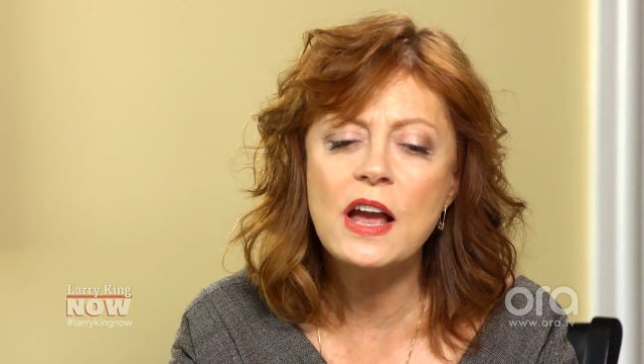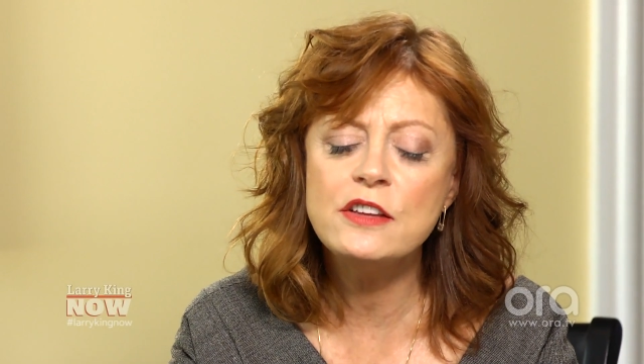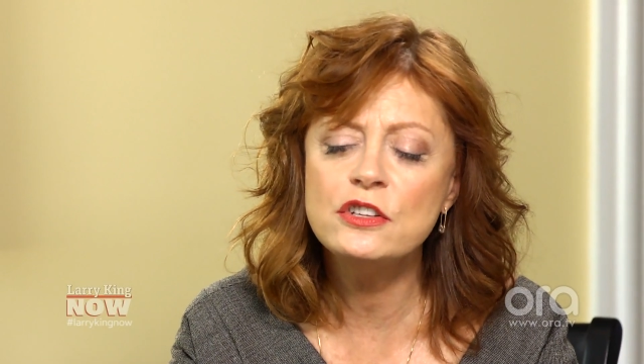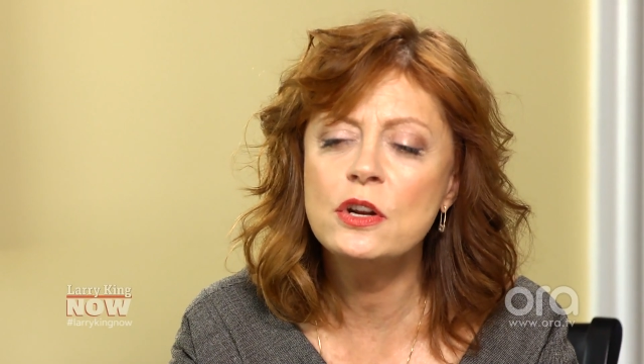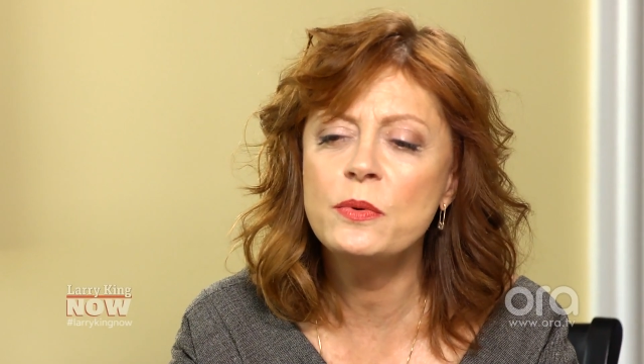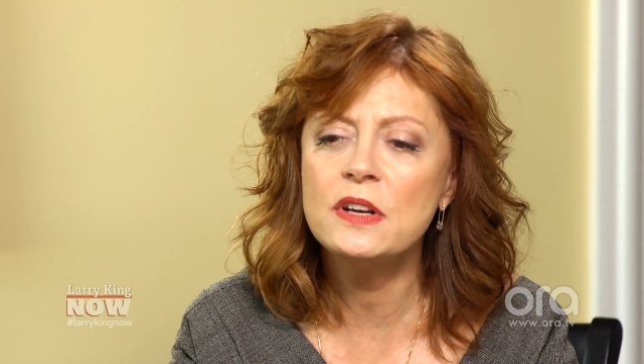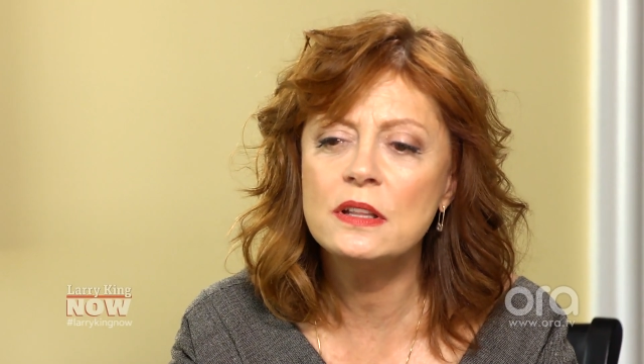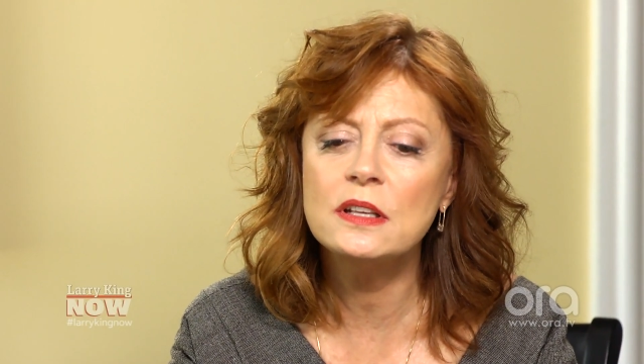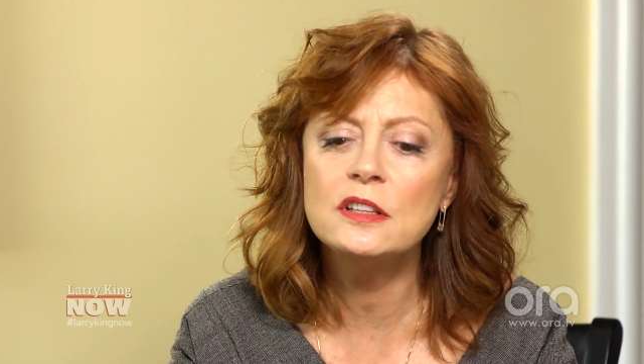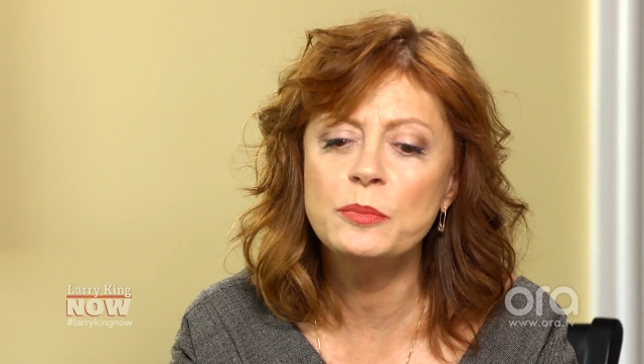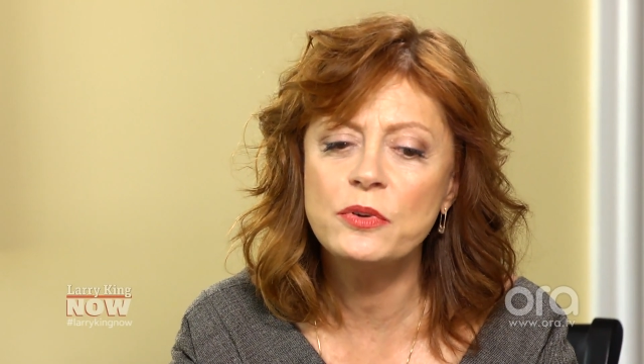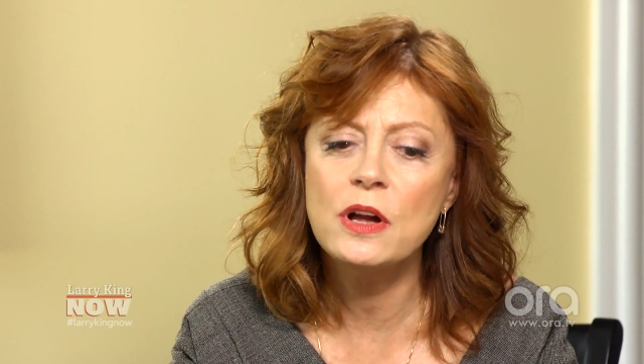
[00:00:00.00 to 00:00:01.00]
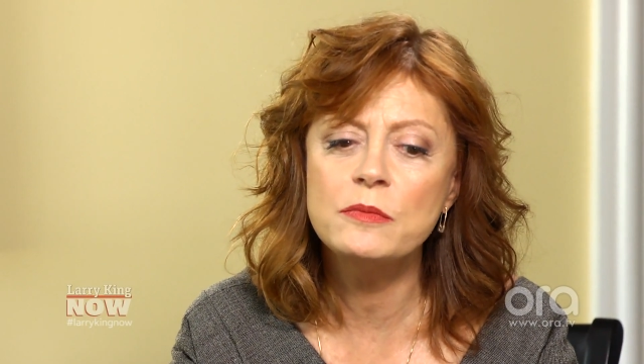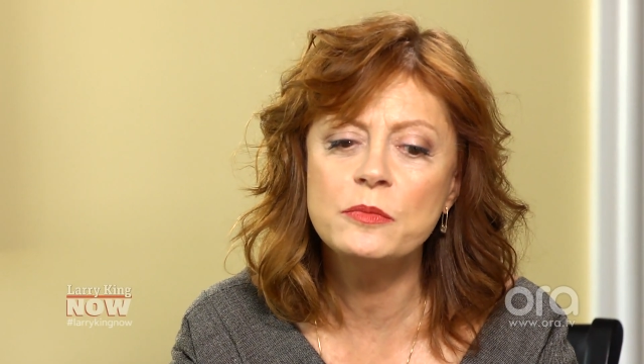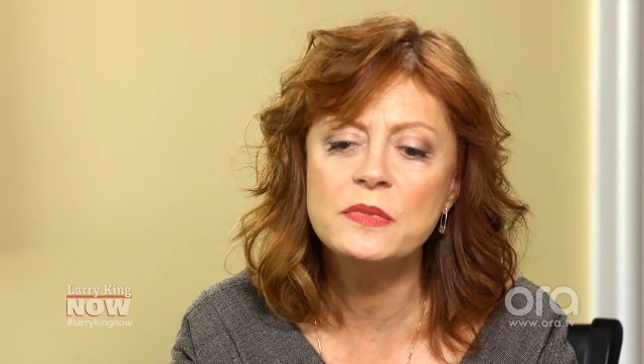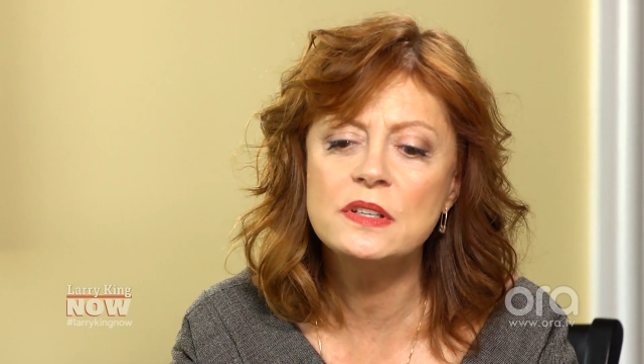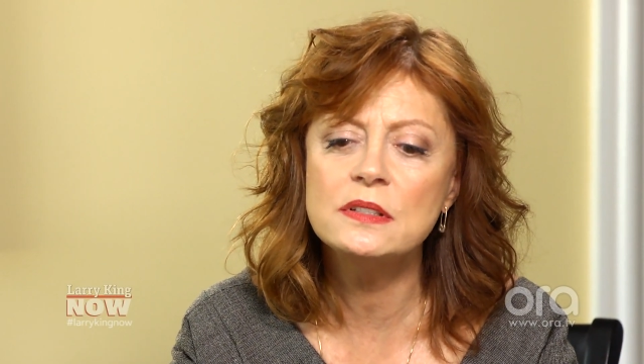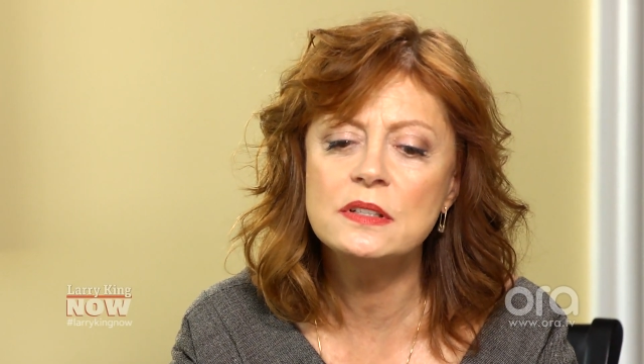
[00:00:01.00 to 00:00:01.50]
You know what I think the
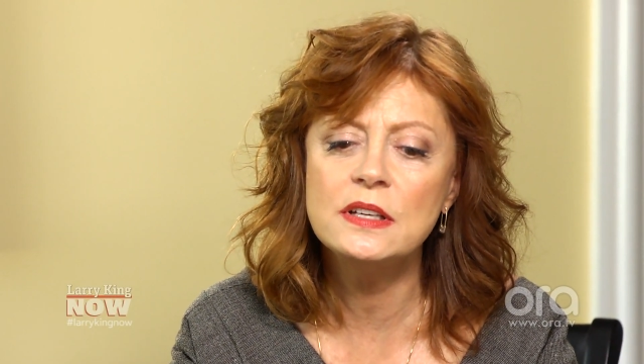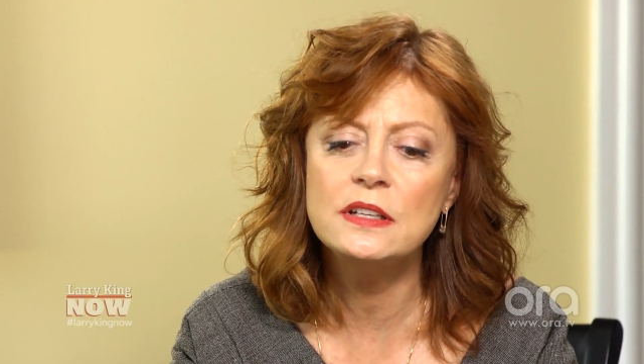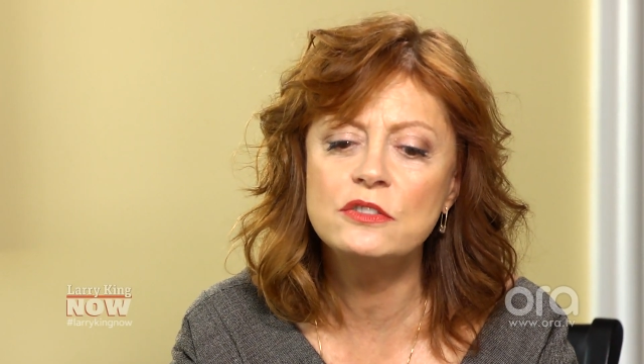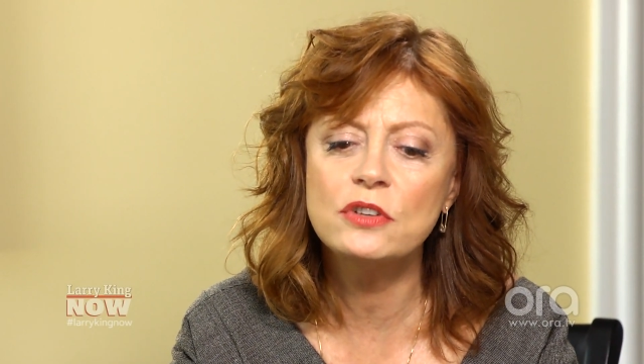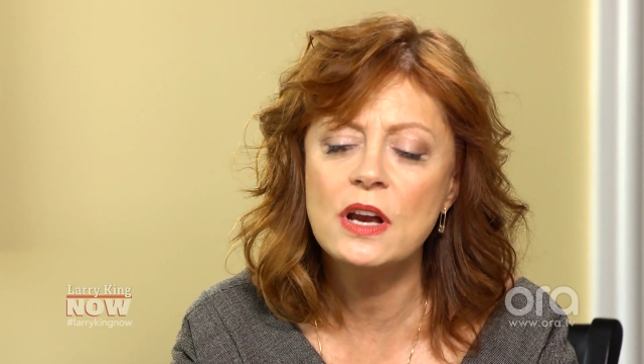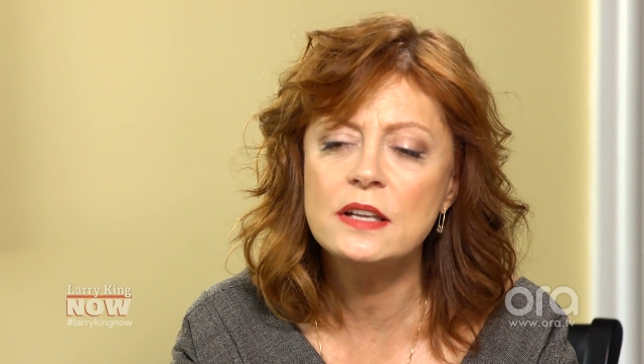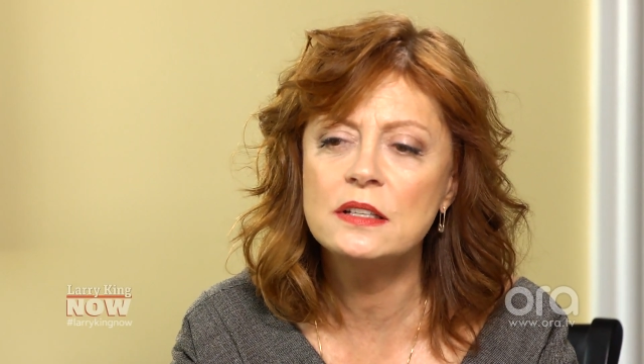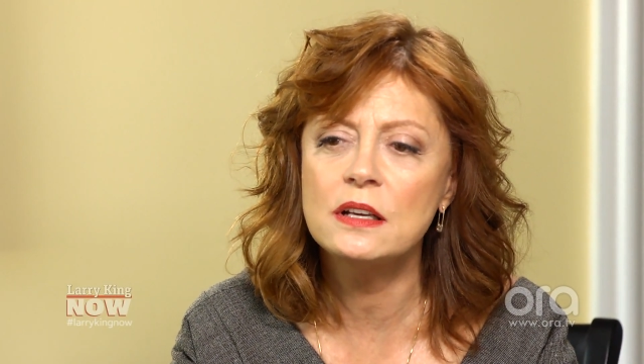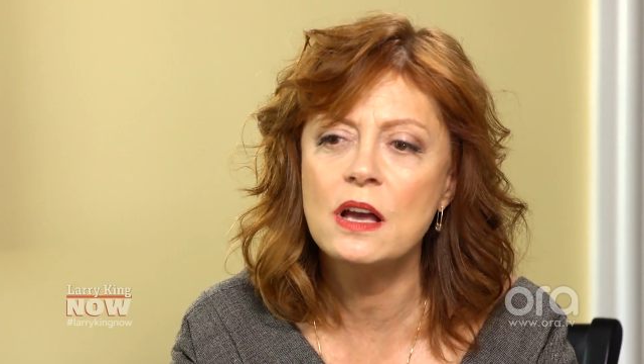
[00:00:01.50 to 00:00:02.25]
problem is? He tried to